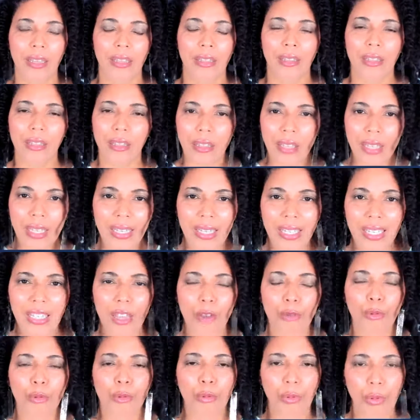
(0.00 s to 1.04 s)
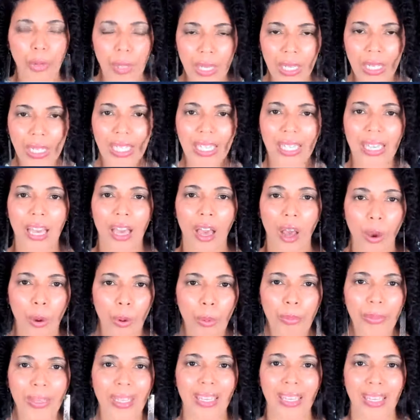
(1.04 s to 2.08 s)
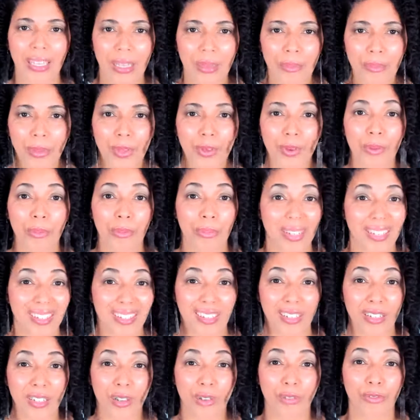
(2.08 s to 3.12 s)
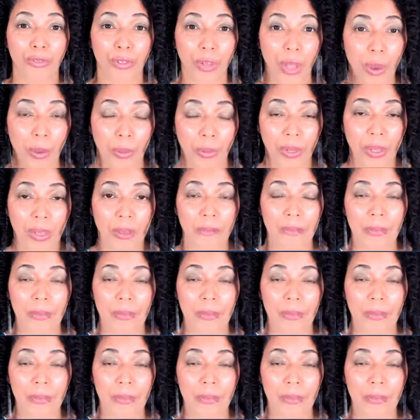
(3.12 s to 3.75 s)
the things that really help keep your business afloat,